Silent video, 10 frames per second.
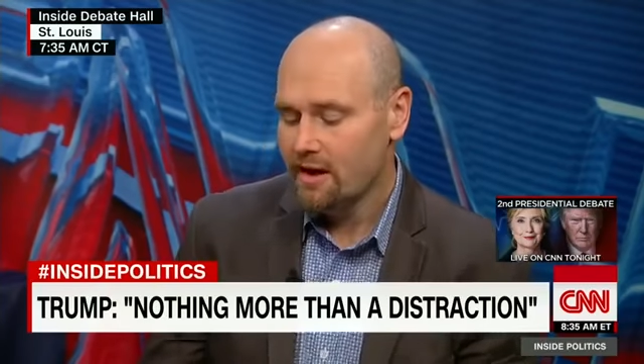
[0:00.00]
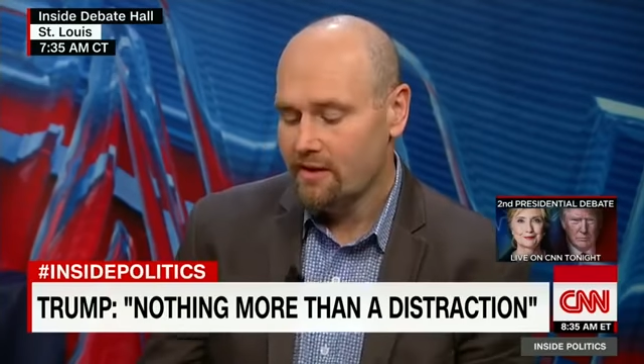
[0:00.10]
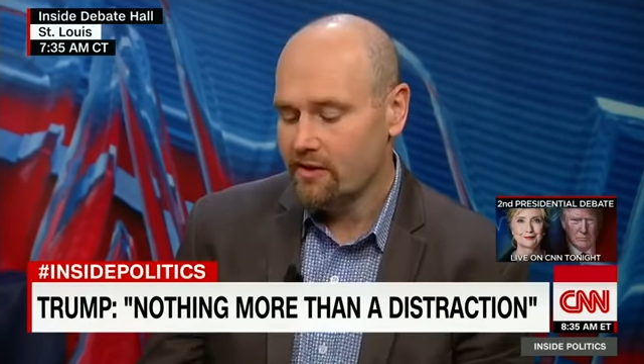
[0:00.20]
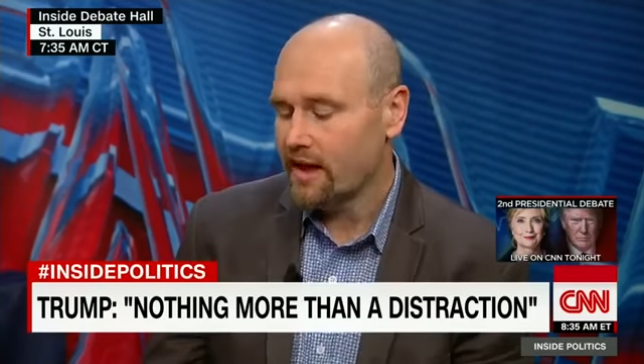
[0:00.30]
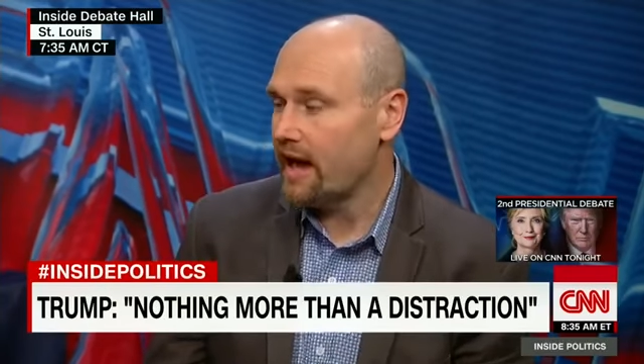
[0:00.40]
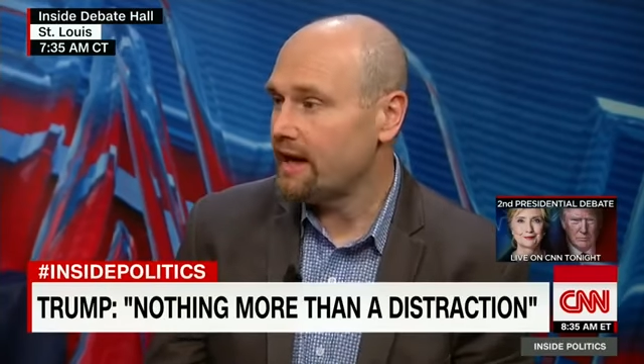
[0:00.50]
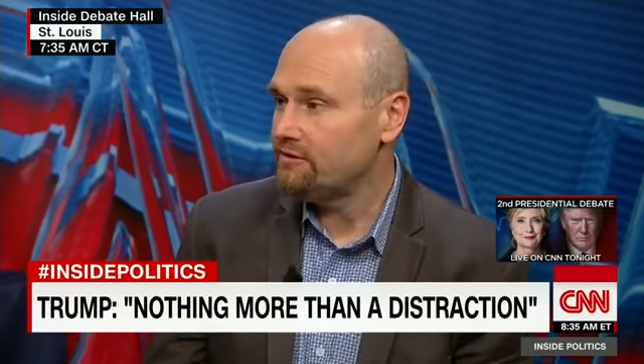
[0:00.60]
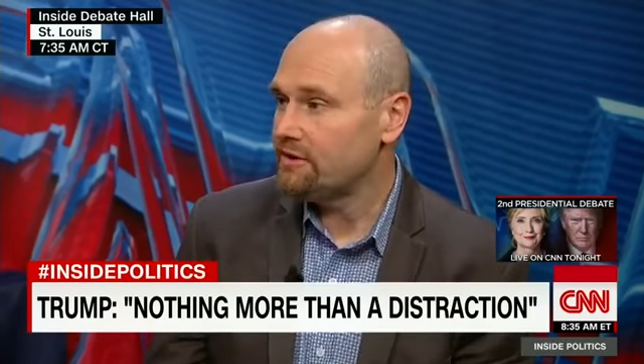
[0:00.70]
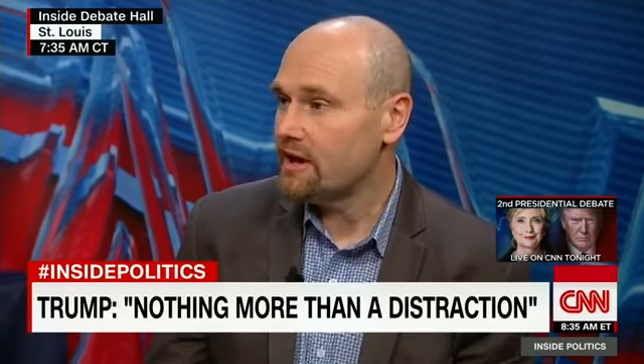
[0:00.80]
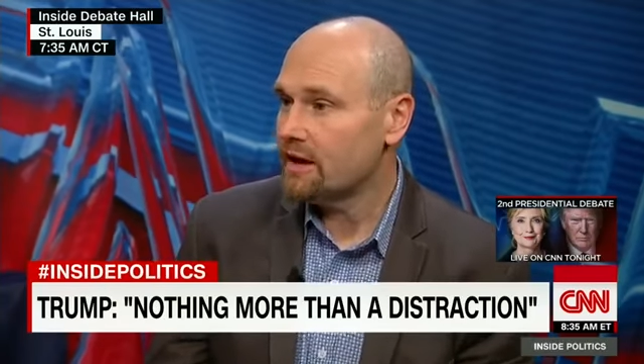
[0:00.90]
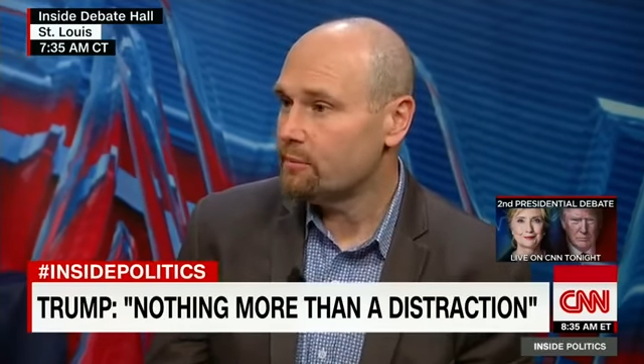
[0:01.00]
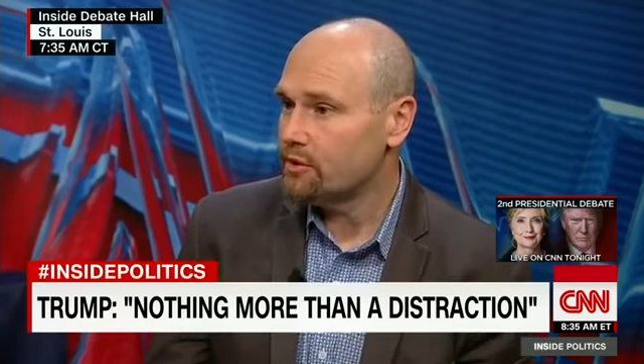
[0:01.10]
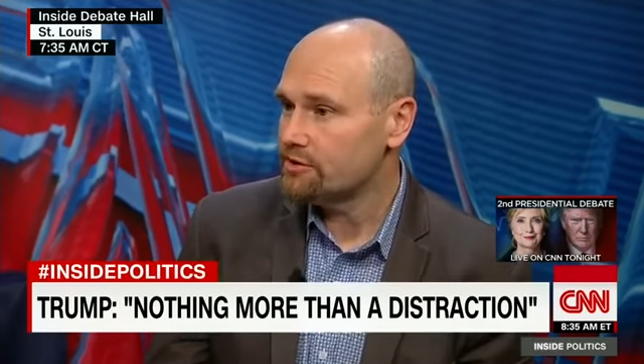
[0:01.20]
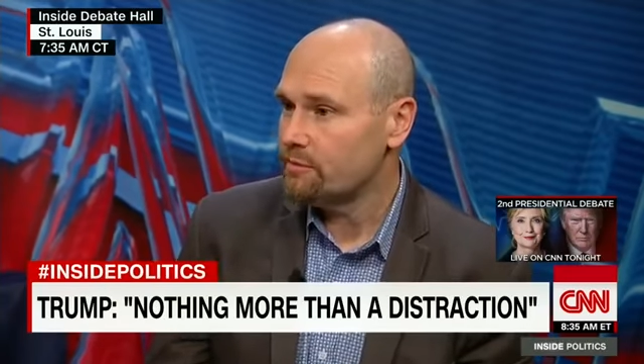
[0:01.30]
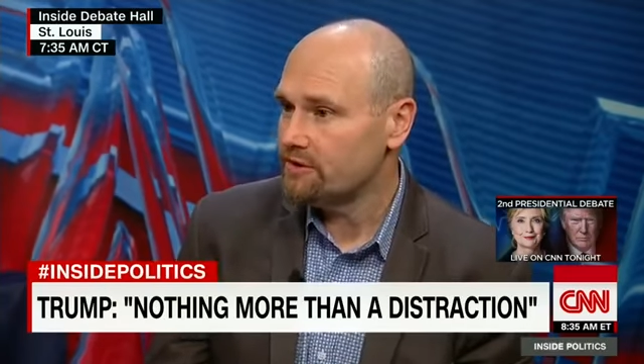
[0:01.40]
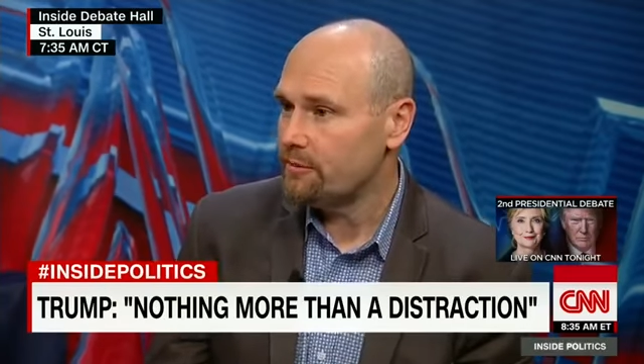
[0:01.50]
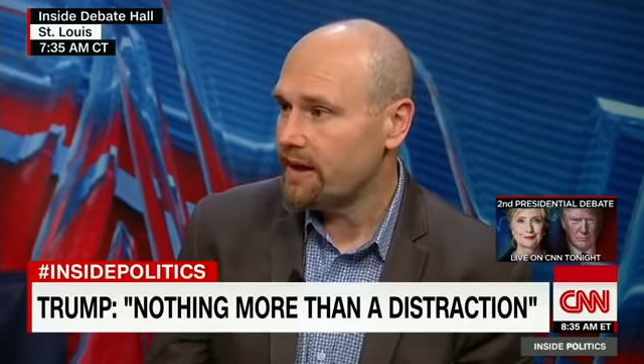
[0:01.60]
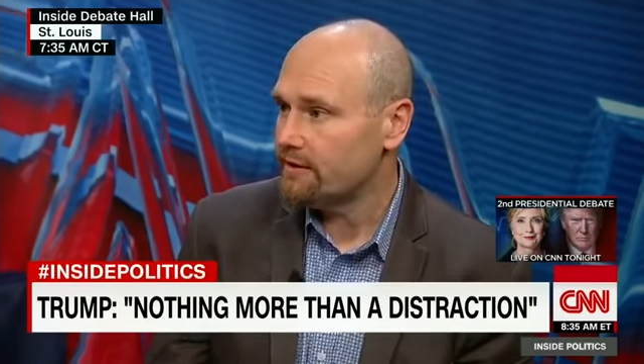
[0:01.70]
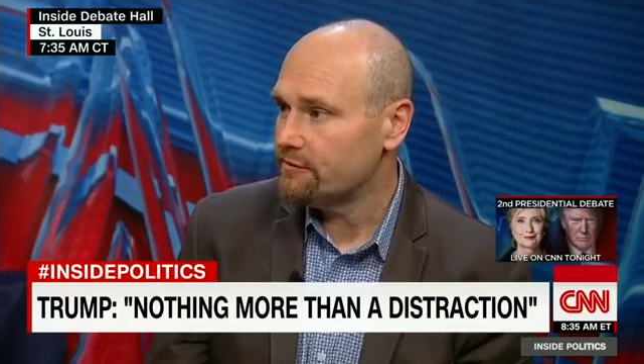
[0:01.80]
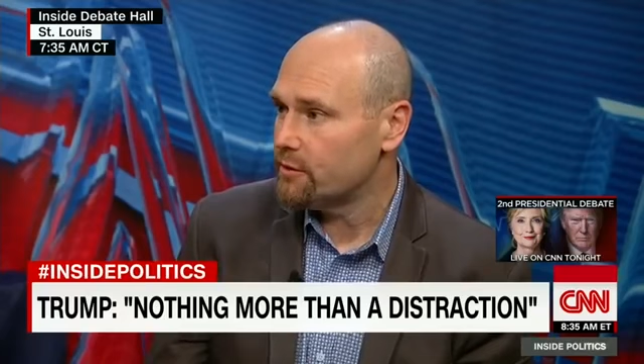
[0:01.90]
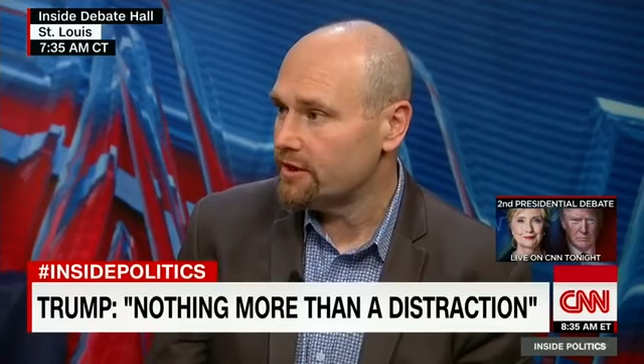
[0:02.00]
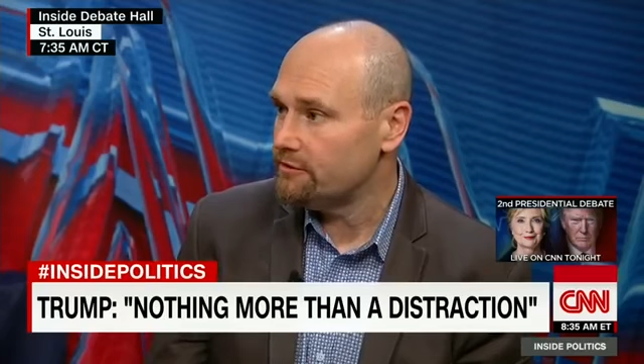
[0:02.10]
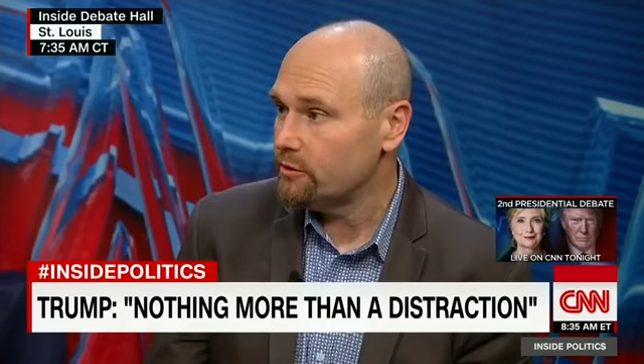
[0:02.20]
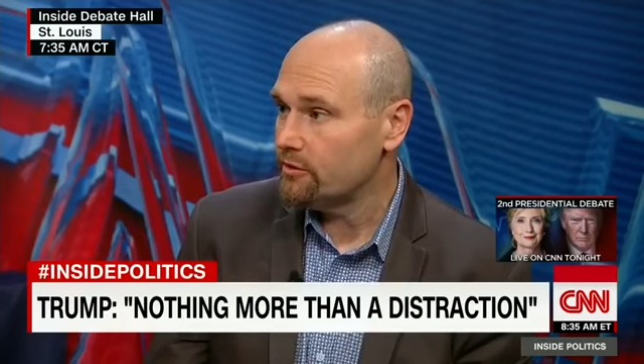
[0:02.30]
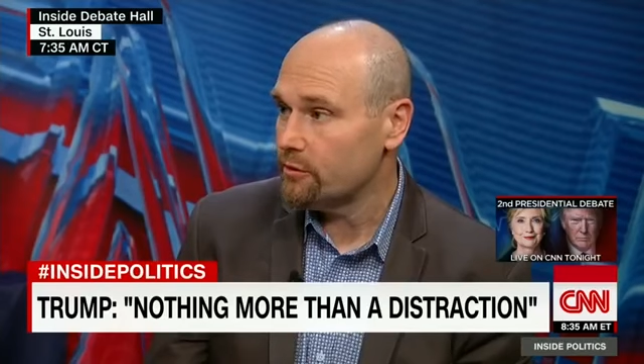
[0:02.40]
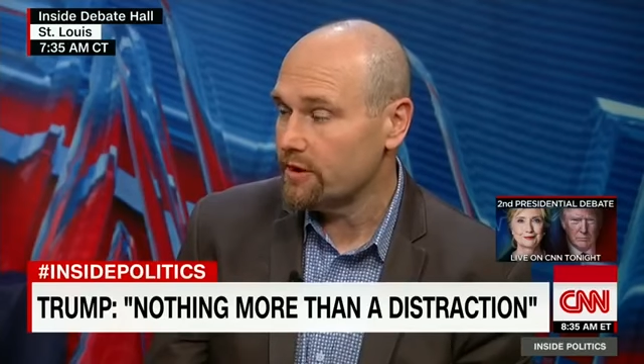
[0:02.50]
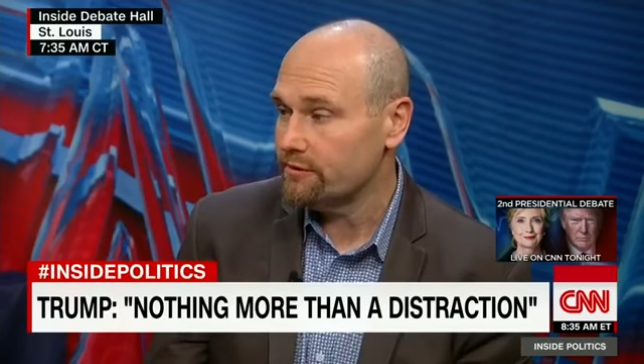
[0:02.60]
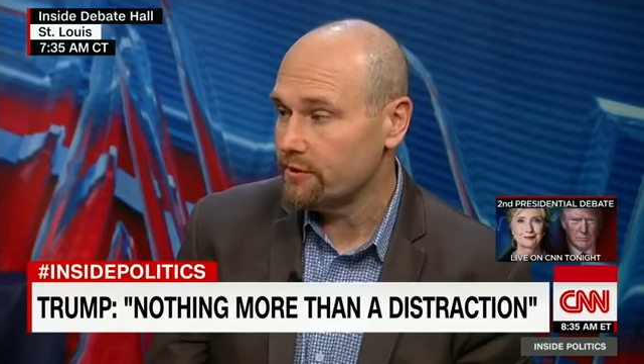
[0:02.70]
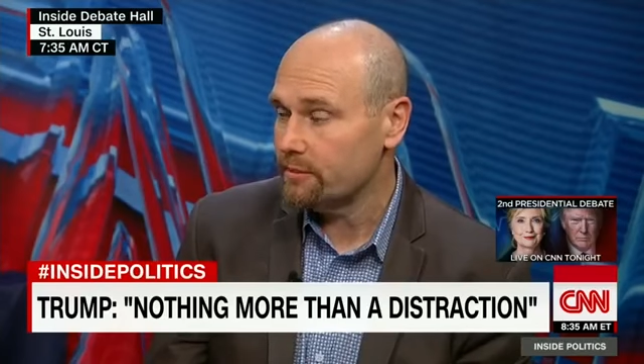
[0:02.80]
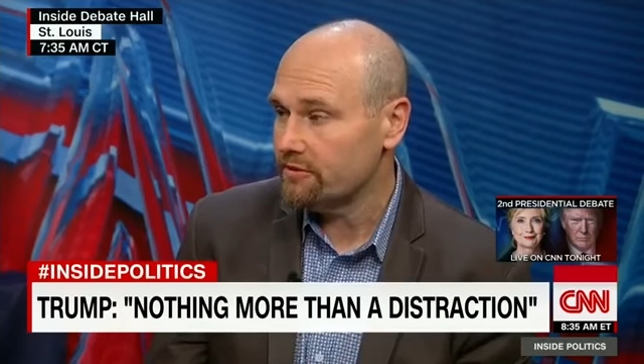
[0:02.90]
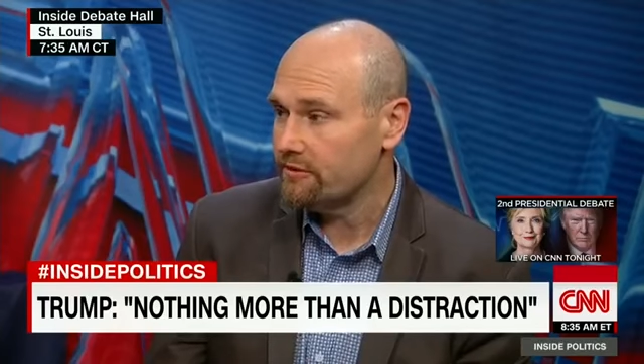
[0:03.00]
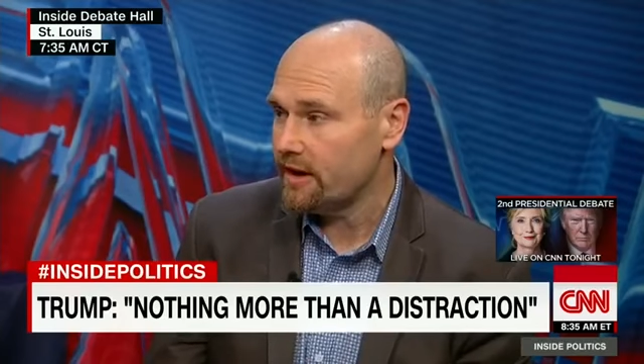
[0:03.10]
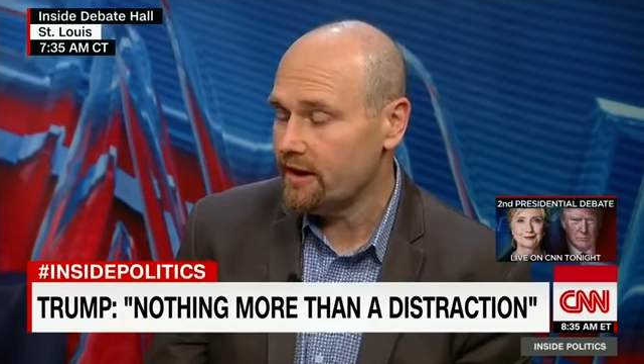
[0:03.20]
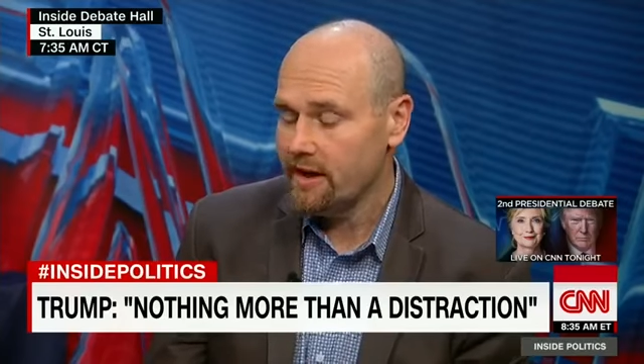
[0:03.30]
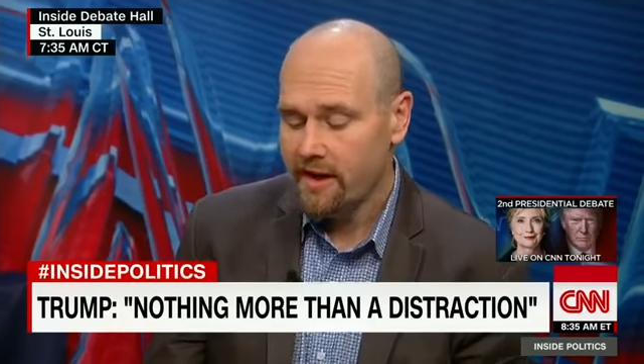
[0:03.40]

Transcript: the guy did not push much past 42 or 43 percent.